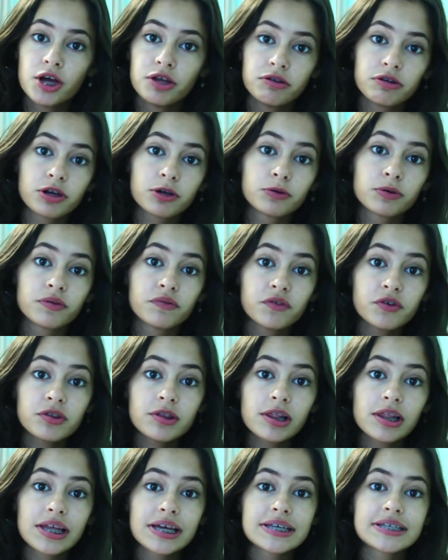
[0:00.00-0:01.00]
you can review
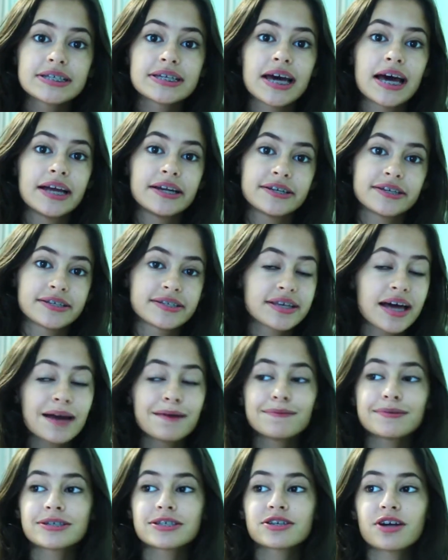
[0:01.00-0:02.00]
the list and
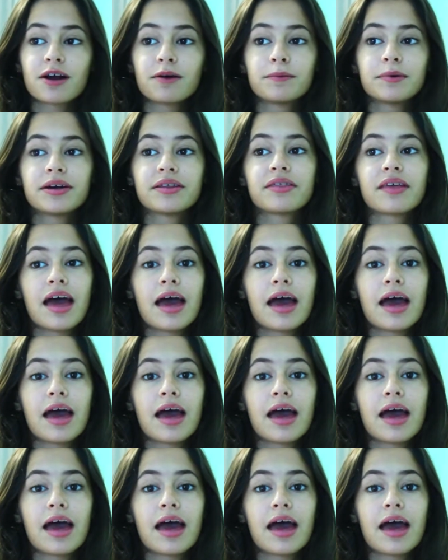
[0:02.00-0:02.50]
decide what to start with